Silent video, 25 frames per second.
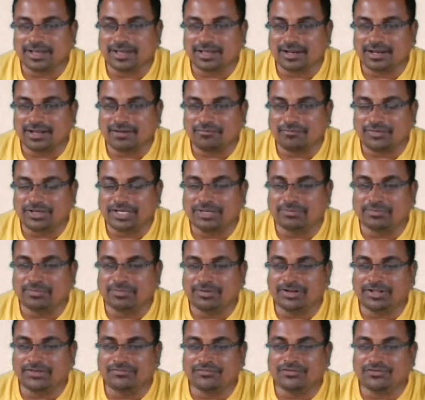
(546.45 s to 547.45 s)
angle of
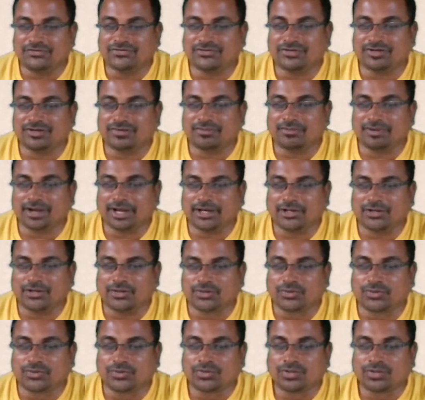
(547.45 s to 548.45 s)
minimum deviation by
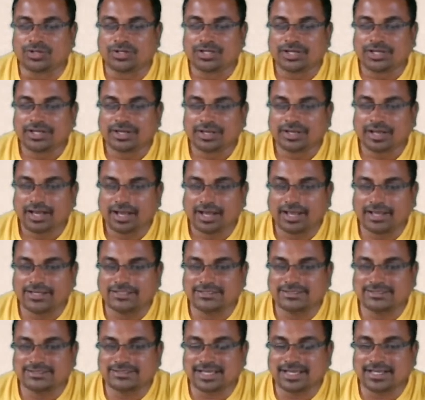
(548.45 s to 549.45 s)
2
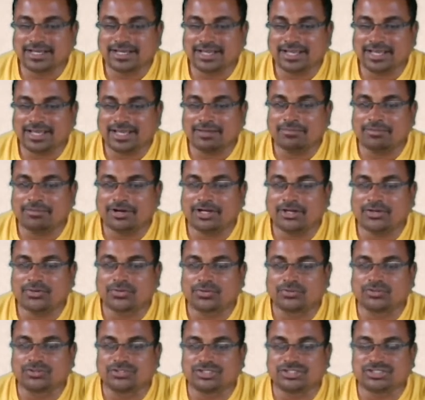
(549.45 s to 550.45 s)
and sine A by 2.